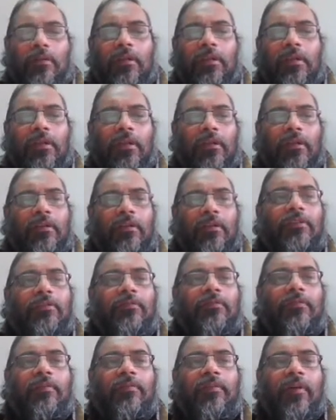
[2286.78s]
here
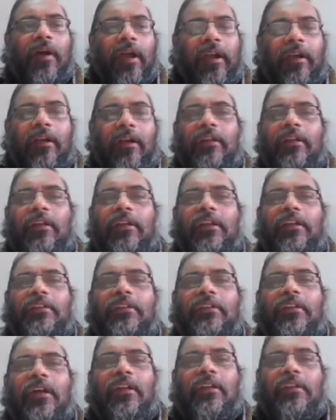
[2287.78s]
you will find in
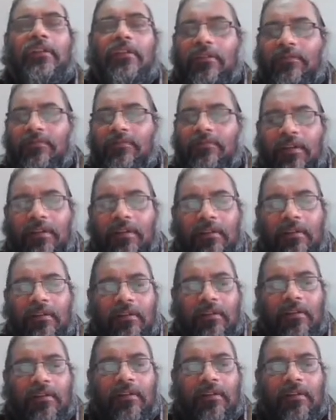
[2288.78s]
installation one